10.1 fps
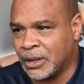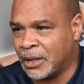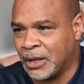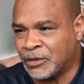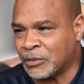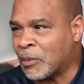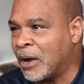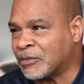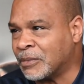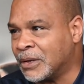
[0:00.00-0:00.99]
He
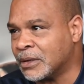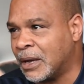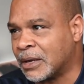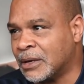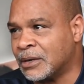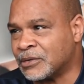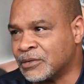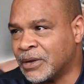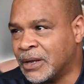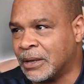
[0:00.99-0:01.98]
surprised me. I can honestly
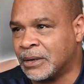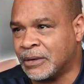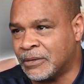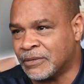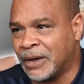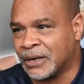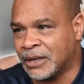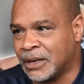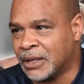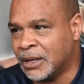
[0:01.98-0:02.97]
say that the fact
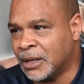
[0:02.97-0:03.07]
that